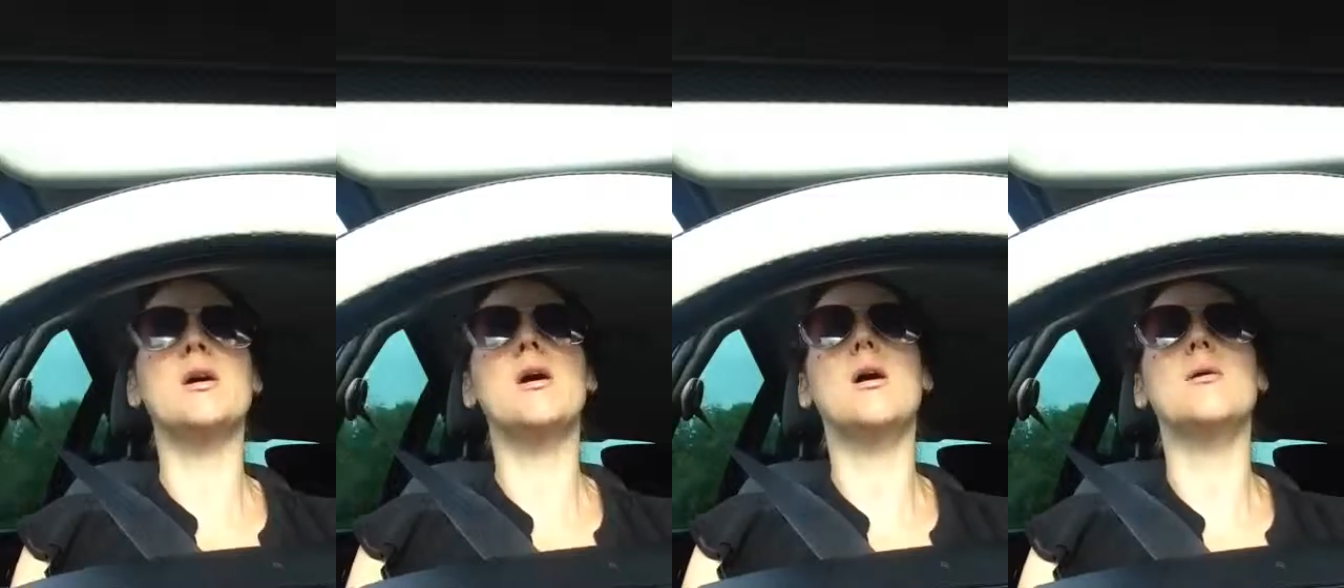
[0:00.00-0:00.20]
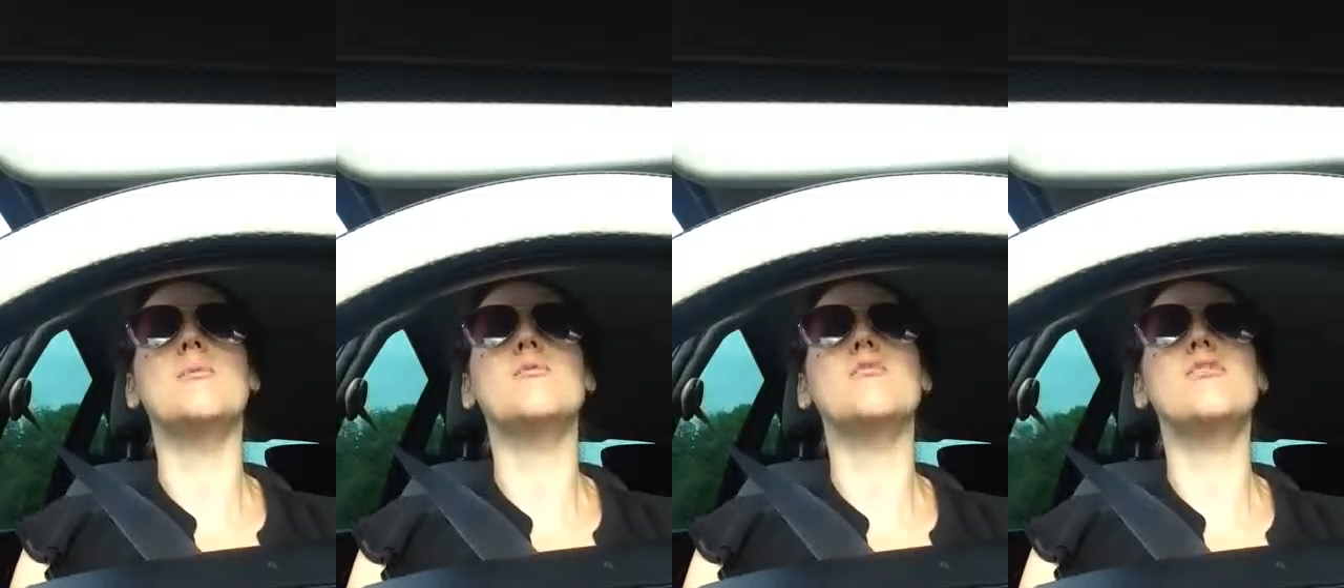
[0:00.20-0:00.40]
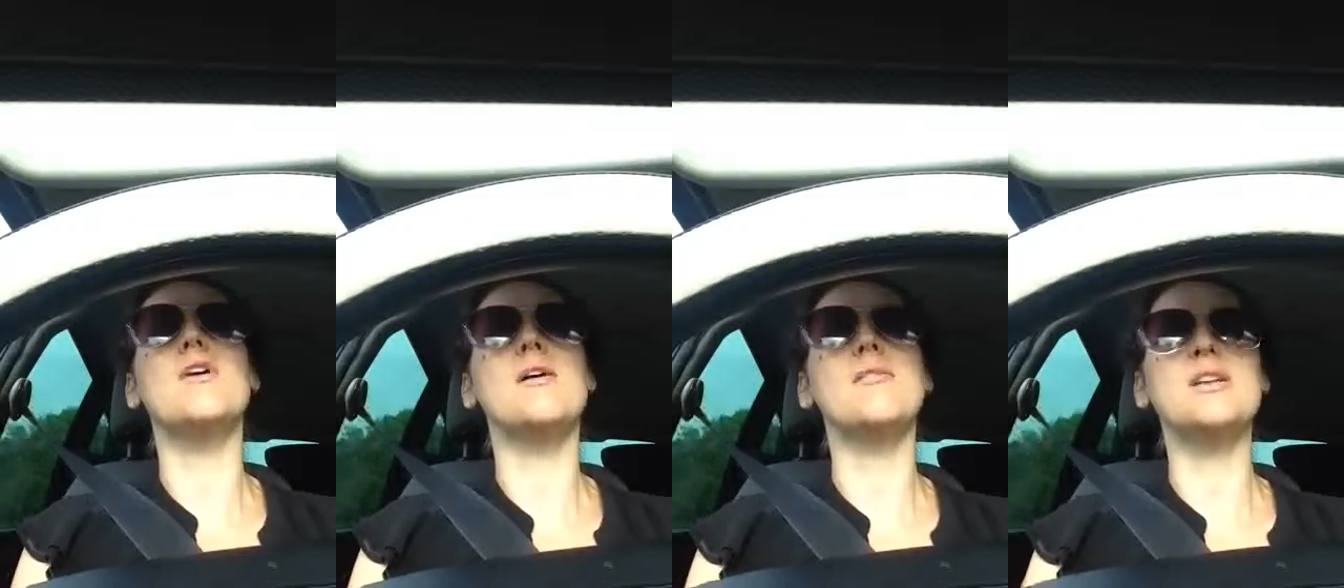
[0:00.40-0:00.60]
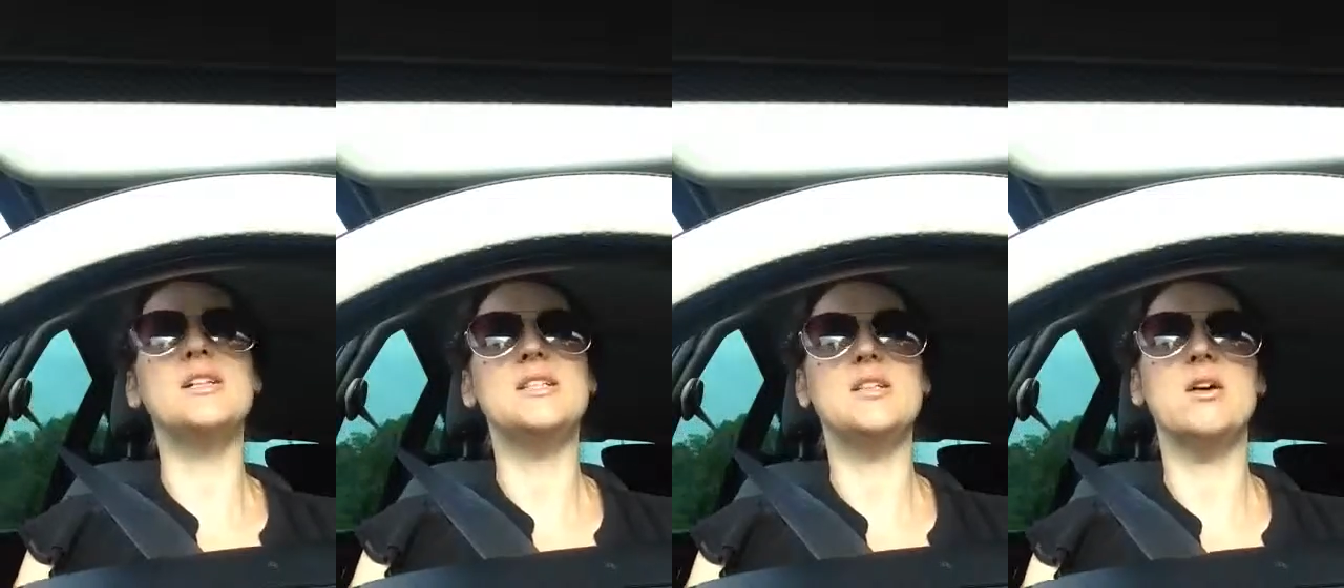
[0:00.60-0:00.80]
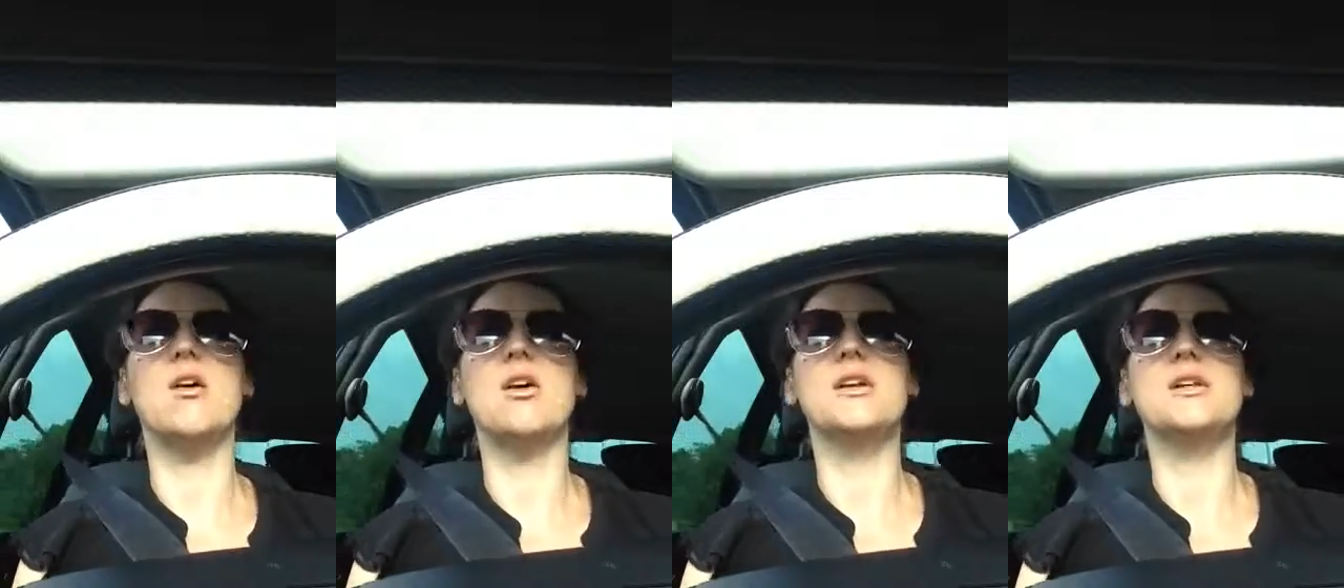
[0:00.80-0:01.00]
I'm very
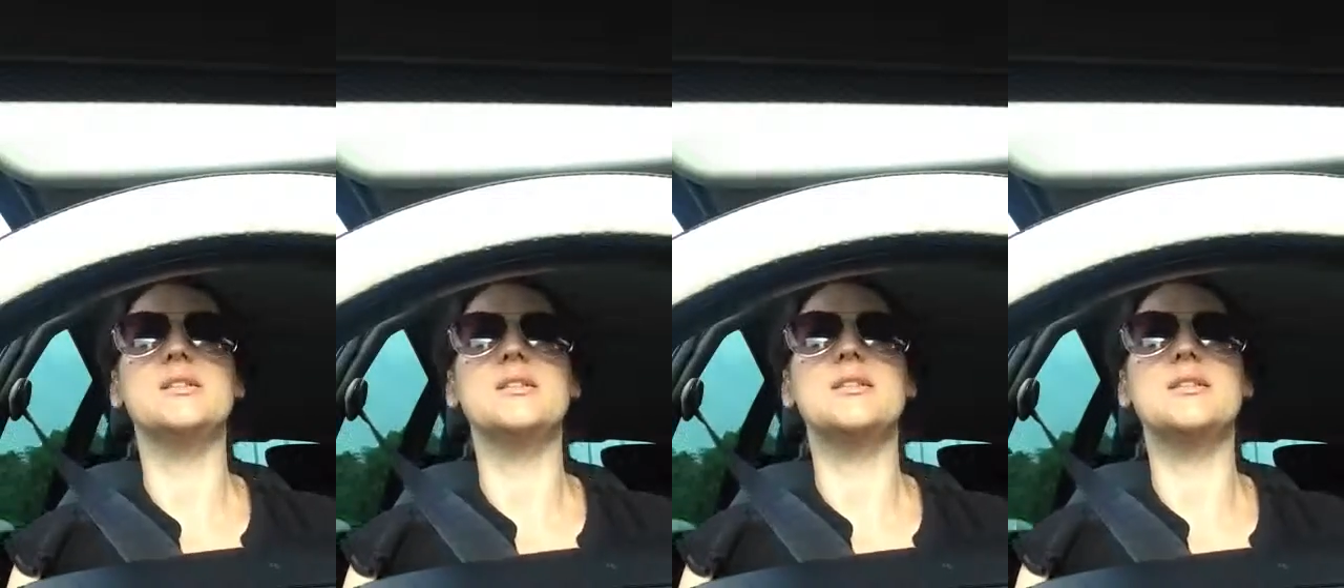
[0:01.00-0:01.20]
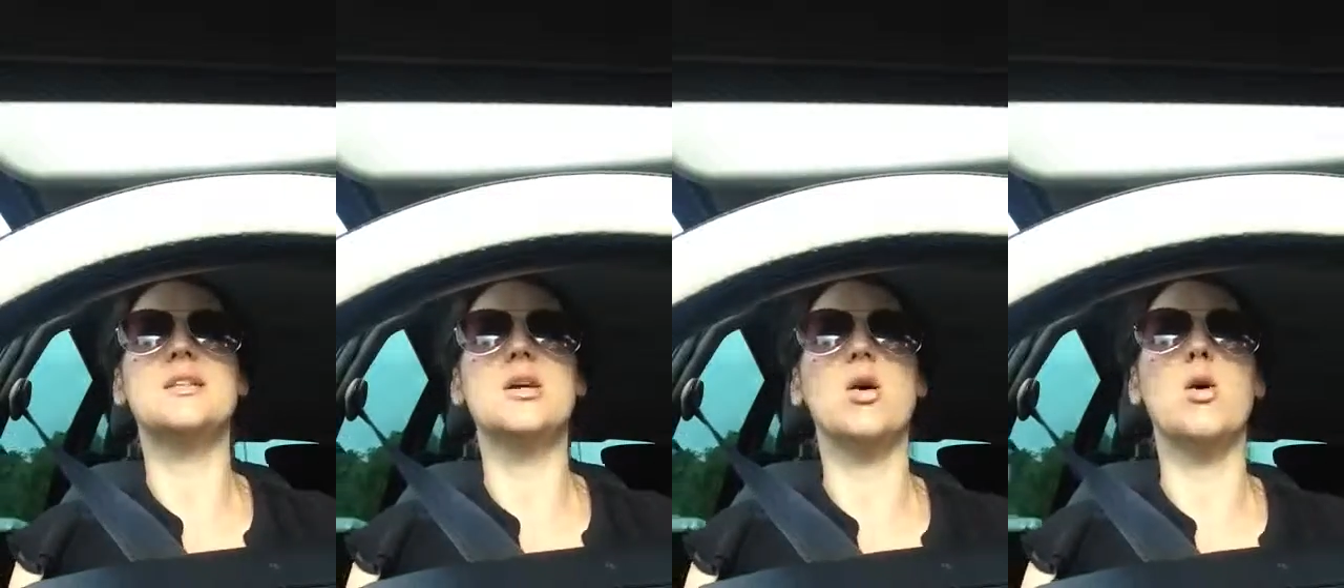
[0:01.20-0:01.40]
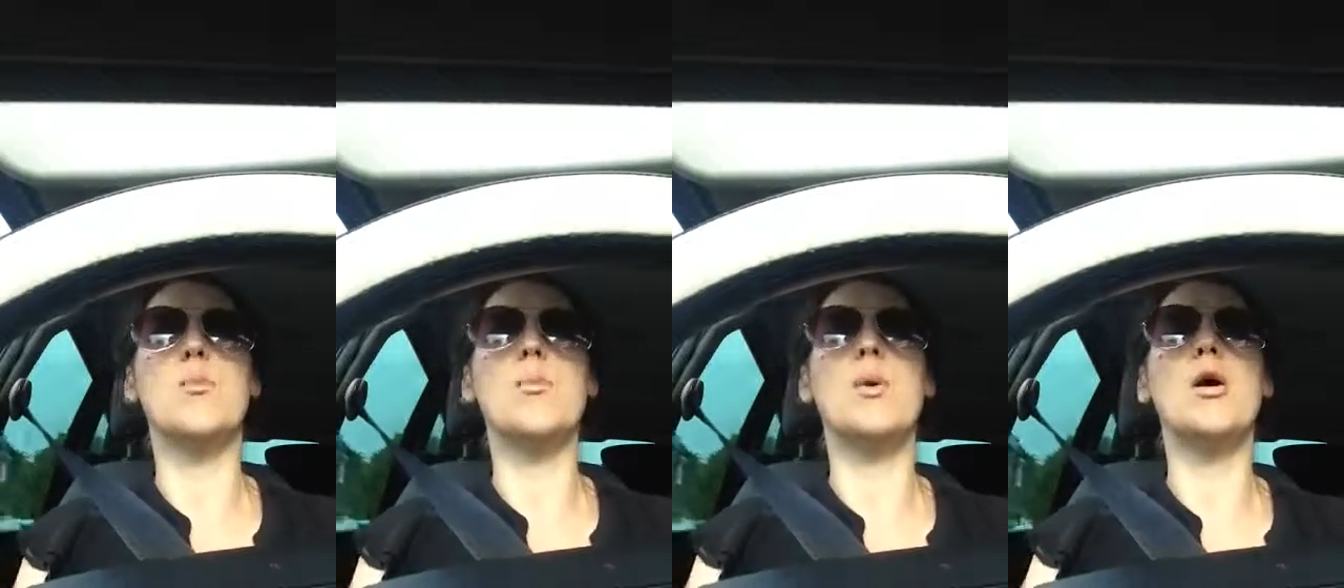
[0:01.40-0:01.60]
tired still,